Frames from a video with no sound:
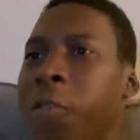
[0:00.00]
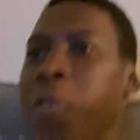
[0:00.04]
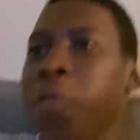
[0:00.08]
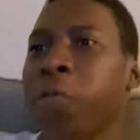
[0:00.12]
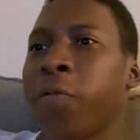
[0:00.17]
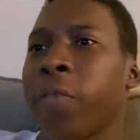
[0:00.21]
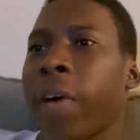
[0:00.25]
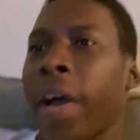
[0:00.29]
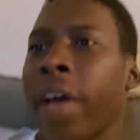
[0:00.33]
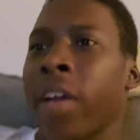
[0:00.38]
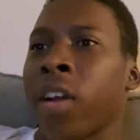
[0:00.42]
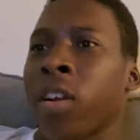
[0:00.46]

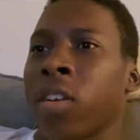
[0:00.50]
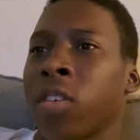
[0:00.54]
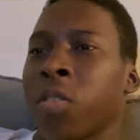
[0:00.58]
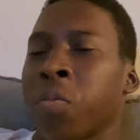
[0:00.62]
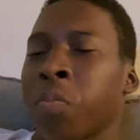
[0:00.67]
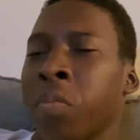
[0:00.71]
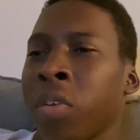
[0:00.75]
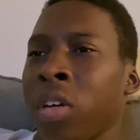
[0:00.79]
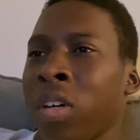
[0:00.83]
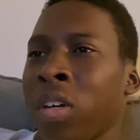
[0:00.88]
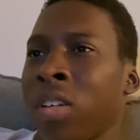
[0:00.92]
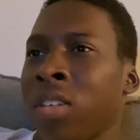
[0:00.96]
fighters,
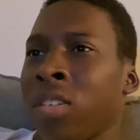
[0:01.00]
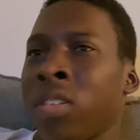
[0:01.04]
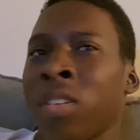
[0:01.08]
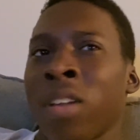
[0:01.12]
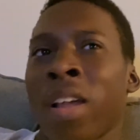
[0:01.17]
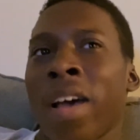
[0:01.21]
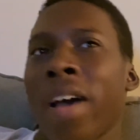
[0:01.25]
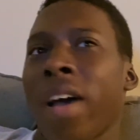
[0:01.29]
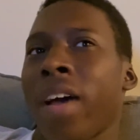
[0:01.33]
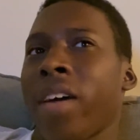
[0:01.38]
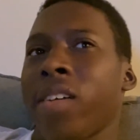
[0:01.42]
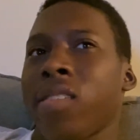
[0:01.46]
but
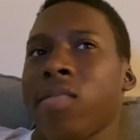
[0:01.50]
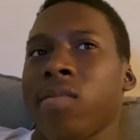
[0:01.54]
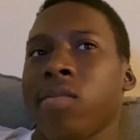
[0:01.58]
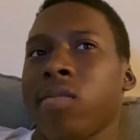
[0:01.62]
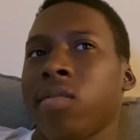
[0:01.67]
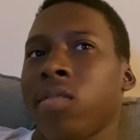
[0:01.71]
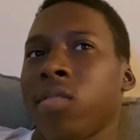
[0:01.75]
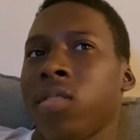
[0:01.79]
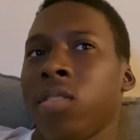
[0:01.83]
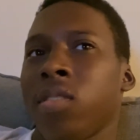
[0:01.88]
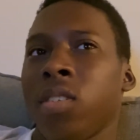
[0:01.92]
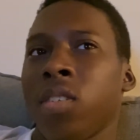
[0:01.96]
not
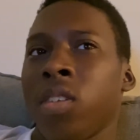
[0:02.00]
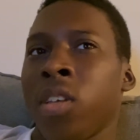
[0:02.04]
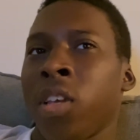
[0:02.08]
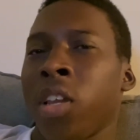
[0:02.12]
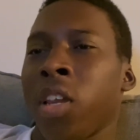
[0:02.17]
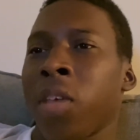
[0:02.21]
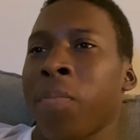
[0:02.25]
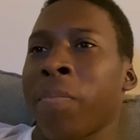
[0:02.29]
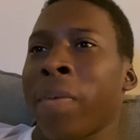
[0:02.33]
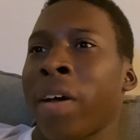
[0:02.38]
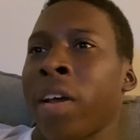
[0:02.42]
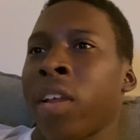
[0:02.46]

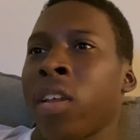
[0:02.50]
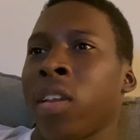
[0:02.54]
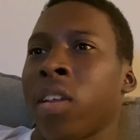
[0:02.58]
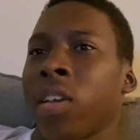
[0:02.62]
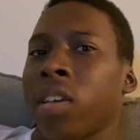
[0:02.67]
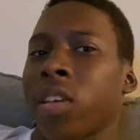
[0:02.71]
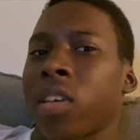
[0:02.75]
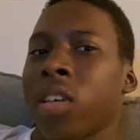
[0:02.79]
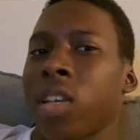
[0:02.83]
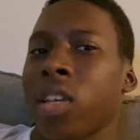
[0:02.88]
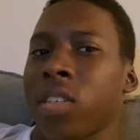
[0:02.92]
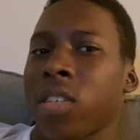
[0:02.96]
anybody
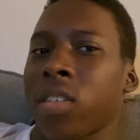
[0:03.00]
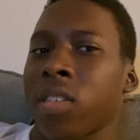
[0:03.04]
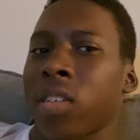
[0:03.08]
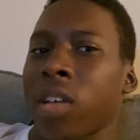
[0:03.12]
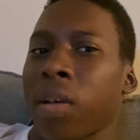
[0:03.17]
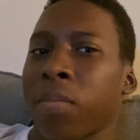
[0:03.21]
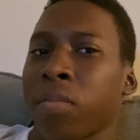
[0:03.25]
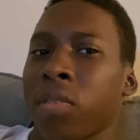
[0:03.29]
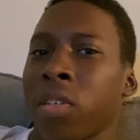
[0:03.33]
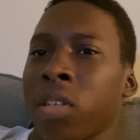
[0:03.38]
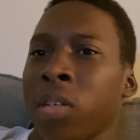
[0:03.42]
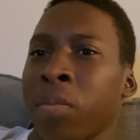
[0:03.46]
that kisses
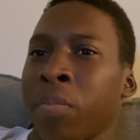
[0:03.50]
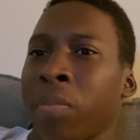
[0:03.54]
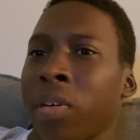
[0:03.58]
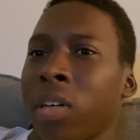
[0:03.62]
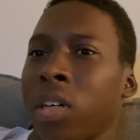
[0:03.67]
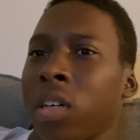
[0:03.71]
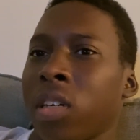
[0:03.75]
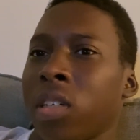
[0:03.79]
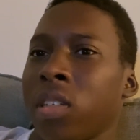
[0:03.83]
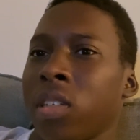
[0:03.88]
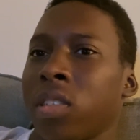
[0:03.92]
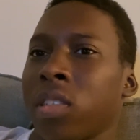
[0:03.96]
up to the
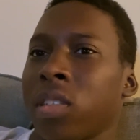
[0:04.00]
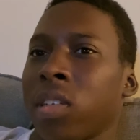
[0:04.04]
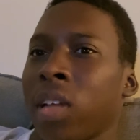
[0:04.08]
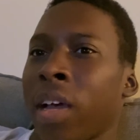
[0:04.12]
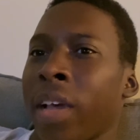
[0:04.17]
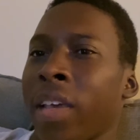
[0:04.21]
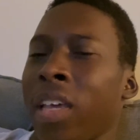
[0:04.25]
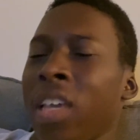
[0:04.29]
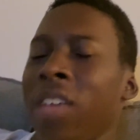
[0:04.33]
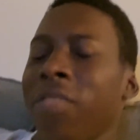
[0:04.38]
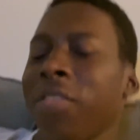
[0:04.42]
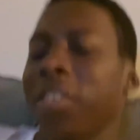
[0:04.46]
boss.
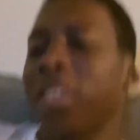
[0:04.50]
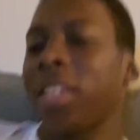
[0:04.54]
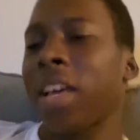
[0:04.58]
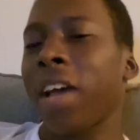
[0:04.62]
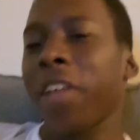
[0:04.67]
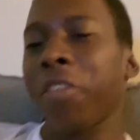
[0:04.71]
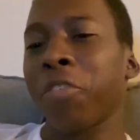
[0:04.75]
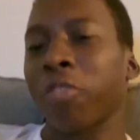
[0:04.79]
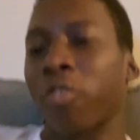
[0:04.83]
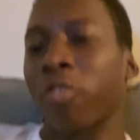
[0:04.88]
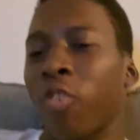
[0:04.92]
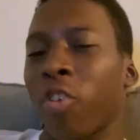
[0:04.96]
Like, even
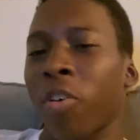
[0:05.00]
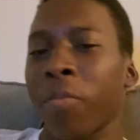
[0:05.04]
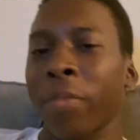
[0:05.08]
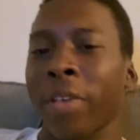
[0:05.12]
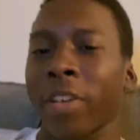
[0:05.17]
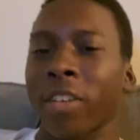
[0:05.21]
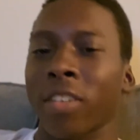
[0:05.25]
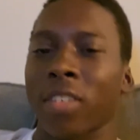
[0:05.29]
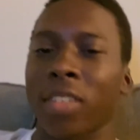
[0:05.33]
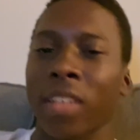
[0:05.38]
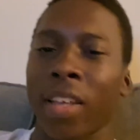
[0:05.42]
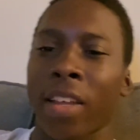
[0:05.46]
Daniel
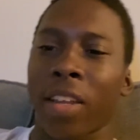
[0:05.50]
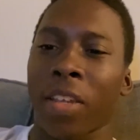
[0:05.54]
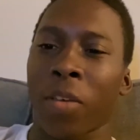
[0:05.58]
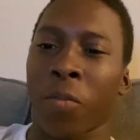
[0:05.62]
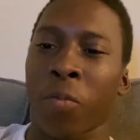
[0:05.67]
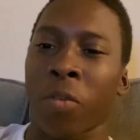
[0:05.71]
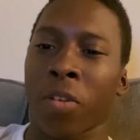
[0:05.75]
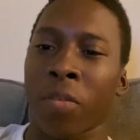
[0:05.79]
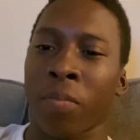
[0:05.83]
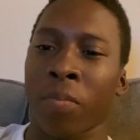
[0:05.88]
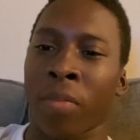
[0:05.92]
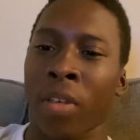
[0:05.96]
Cormier said he
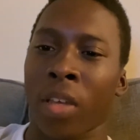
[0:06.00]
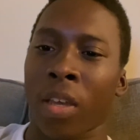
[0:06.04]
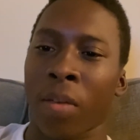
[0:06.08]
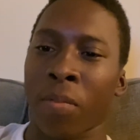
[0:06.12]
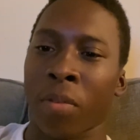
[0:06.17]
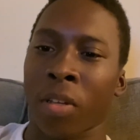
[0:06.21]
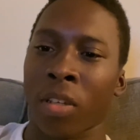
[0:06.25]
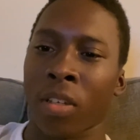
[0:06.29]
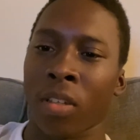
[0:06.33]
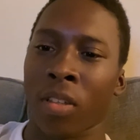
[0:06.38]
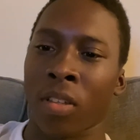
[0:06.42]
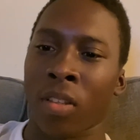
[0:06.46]
wouldn't be
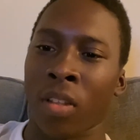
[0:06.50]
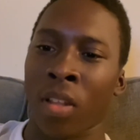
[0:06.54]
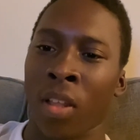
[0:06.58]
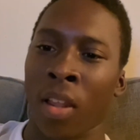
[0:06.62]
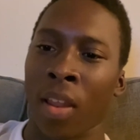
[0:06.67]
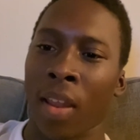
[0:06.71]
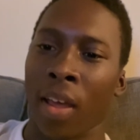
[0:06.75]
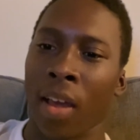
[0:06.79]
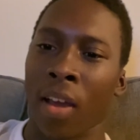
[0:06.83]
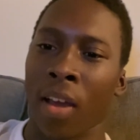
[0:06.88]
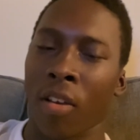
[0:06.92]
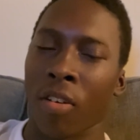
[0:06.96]
able to
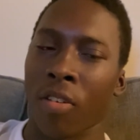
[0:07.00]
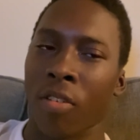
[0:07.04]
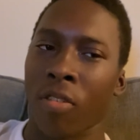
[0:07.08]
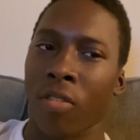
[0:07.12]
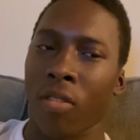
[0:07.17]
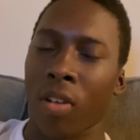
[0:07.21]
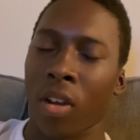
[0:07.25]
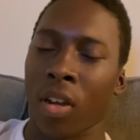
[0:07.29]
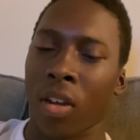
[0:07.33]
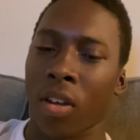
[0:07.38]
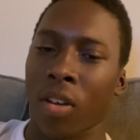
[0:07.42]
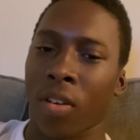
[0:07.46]

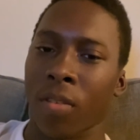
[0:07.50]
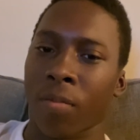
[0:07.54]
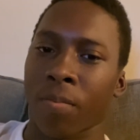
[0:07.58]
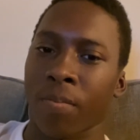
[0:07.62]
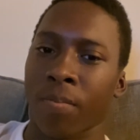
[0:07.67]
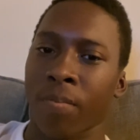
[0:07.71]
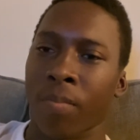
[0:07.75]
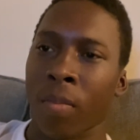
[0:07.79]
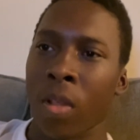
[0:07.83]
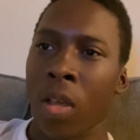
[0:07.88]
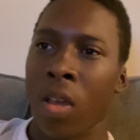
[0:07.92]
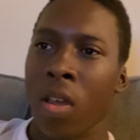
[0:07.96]
allow
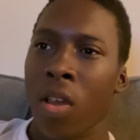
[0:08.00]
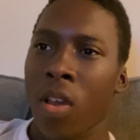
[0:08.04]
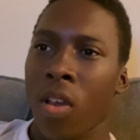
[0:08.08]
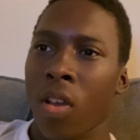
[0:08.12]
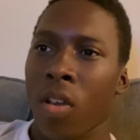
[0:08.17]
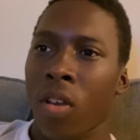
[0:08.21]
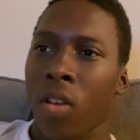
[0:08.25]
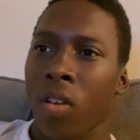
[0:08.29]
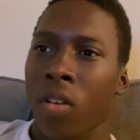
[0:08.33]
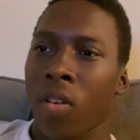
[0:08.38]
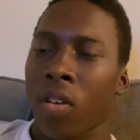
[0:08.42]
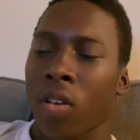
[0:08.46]

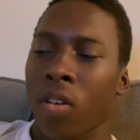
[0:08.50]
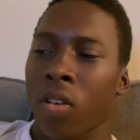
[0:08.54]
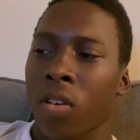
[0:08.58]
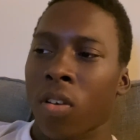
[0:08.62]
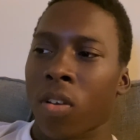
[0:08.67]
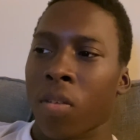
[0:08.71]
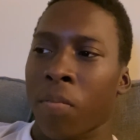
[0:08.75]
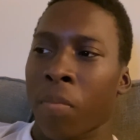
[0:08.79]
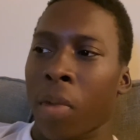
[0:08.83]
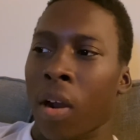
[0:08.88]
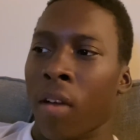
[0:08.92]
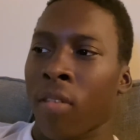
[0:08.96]

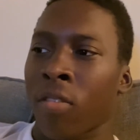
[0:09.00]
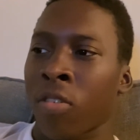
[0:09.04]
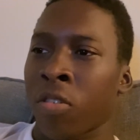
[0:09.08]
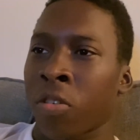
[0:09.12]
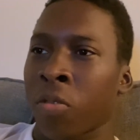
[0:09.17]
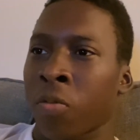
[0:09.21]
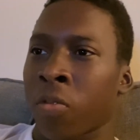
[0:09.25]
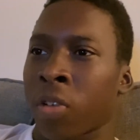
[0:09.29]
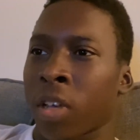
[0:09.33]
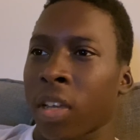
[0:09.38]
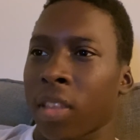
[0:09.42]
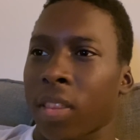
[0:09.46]
Kamaru
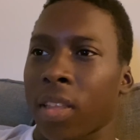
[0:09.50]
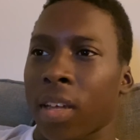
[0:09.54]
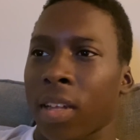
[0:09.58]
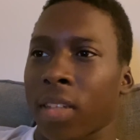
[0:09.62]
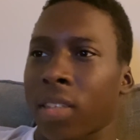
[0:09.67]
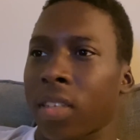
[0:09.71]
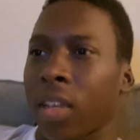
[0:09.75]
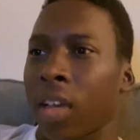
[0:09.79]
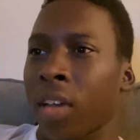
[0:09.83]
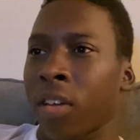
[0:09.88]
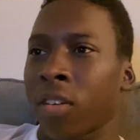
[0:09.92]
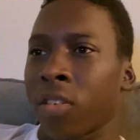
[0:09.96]
to get that
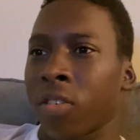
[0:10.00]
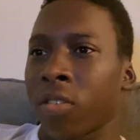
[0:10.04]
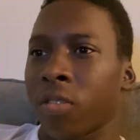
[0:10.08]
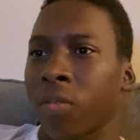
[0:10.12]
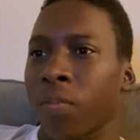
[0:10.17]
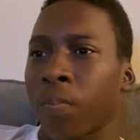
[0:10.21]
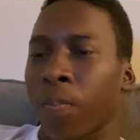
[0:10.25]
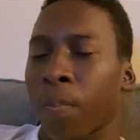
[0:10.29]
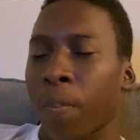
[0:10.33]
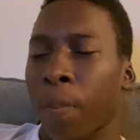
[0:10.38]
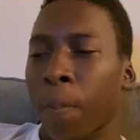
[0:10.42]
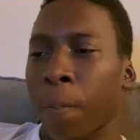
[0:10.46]
title.
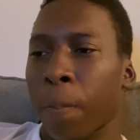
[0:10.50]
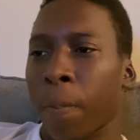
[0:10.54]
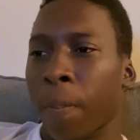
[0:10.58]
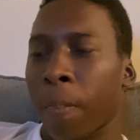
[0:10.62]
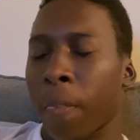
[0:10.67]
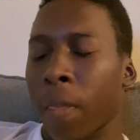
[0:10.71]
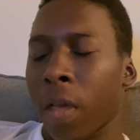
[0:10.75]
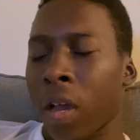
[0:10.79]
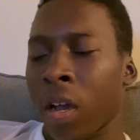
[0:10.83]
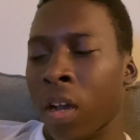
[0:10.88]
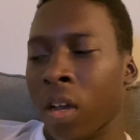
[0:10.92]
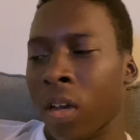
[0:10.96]

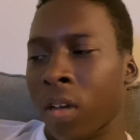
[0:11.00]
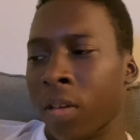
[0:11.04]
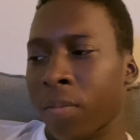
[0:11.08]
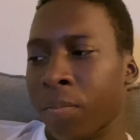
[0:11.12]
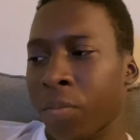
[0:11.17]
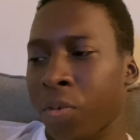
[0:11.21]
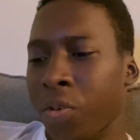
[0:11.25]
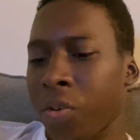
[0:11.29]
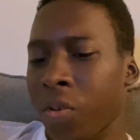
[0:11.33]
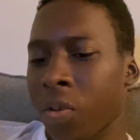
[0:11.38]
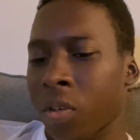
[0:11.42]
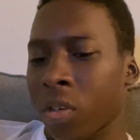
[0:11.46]

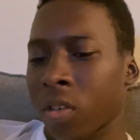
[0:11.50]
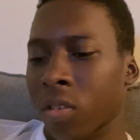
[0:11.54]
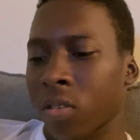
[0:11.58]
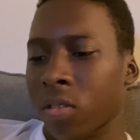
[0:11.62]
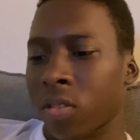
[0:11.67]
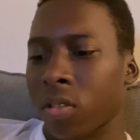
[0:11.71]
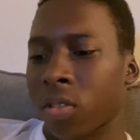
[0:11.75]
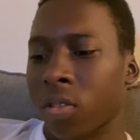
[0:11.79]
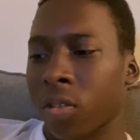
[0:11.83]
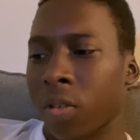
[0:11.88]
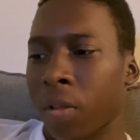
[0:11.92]
Who else?